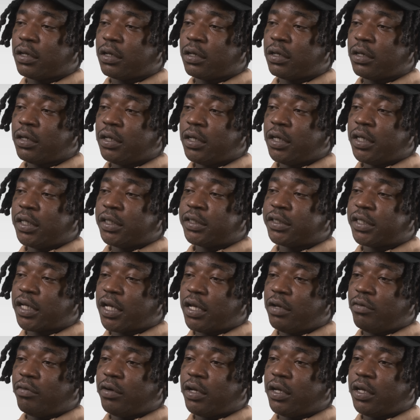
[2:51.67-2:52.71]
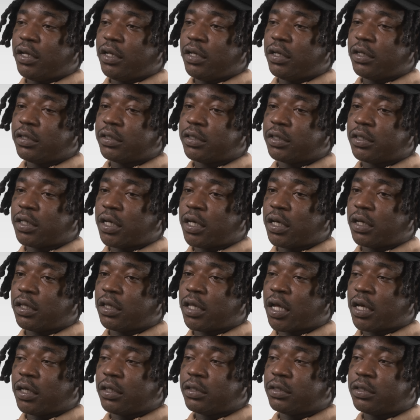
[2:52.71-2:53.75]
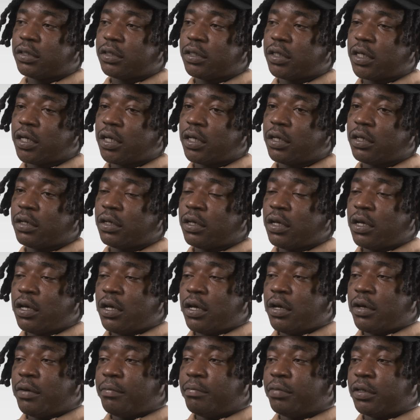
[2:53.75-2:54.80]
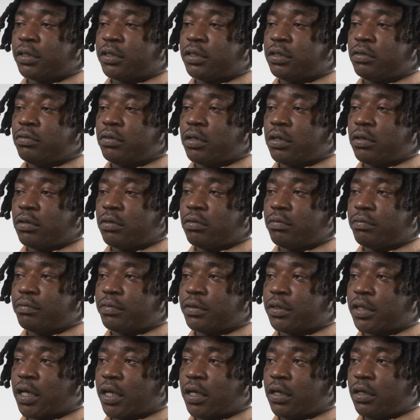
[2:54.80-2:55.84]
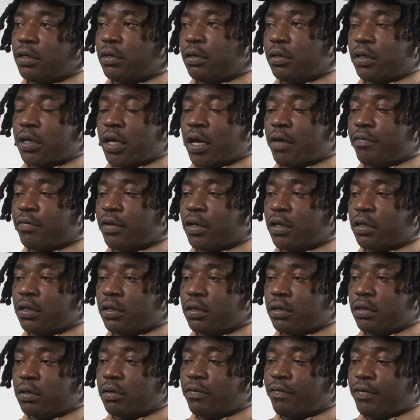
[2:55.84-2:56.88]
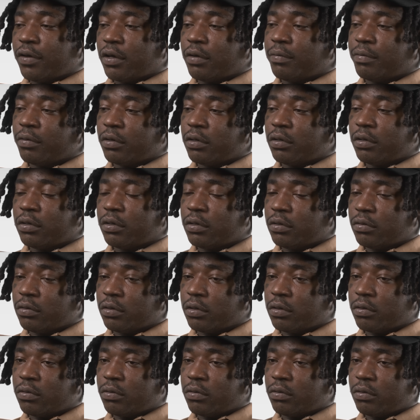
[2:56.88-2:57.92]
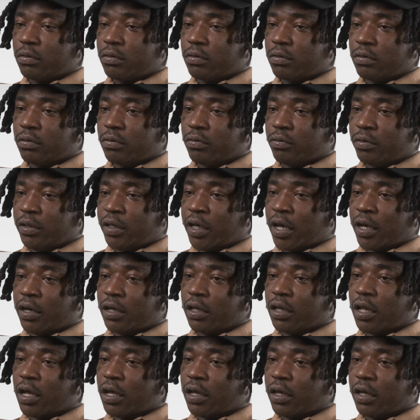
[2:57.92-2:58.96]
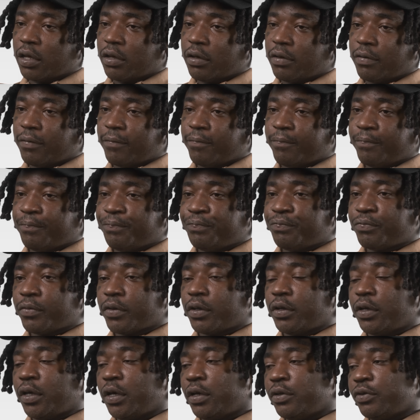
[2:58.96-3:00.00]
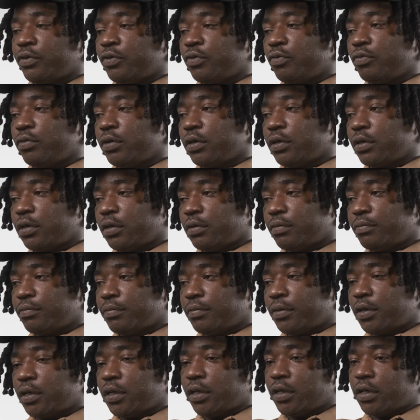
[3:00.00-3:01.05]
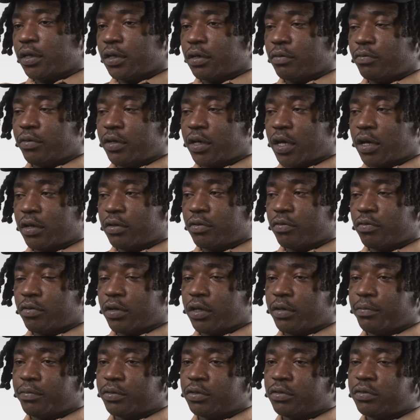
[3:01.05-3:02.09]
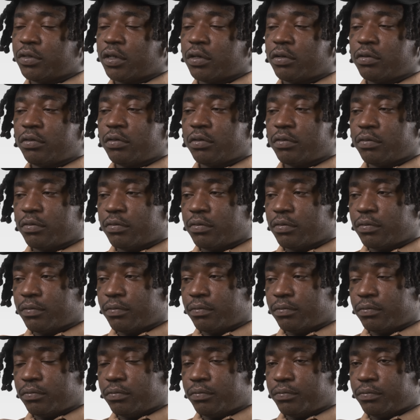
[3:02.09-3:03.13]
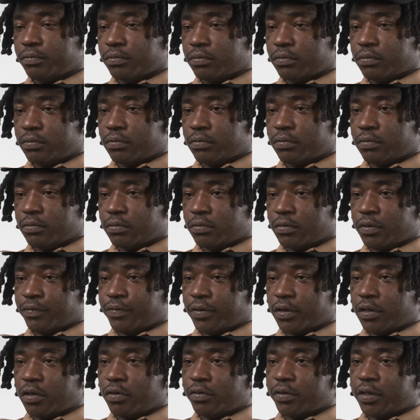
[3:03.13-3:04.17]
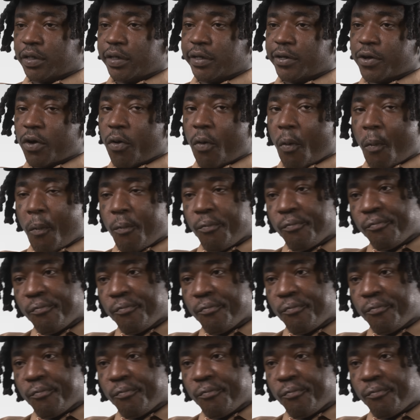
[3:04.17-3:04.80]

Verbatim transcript: Uh, same way it is not like tonight, but you know, but they having a little forever. You know, we kind of like getting to it, getting money now, we out the way. But you know, if they know what they know.